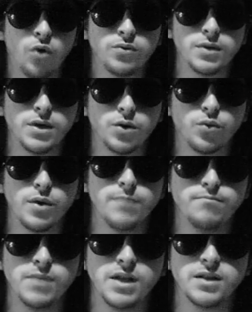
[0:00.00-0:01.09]
only
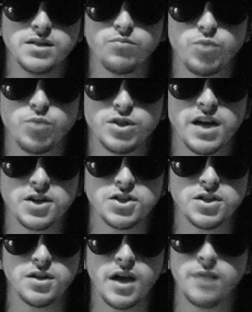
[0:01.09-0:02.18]
grim means of
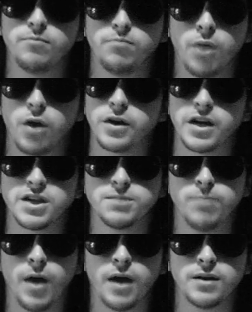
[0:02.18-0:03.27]
protection and parking
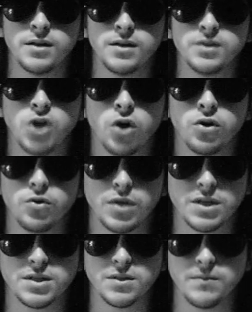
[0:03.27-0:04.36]
spot in
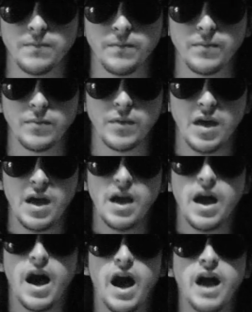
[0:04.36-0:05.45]
Tartarus.
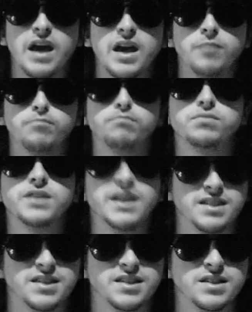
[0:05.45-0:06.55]
I am
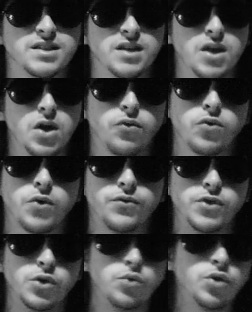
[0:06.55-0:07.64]
bliss, for if
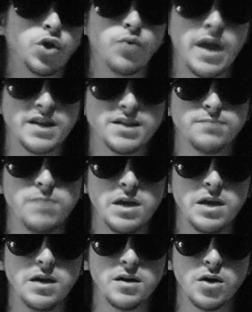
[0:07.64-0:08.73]
you caress
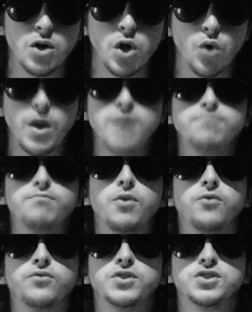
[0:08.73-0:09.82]
me, rainbow
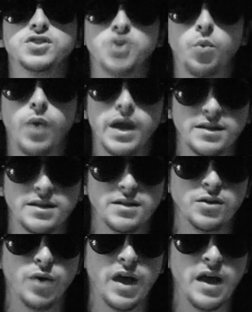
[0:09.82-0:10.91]
visions await
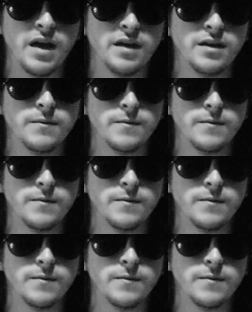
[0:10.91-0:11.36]
you ahead.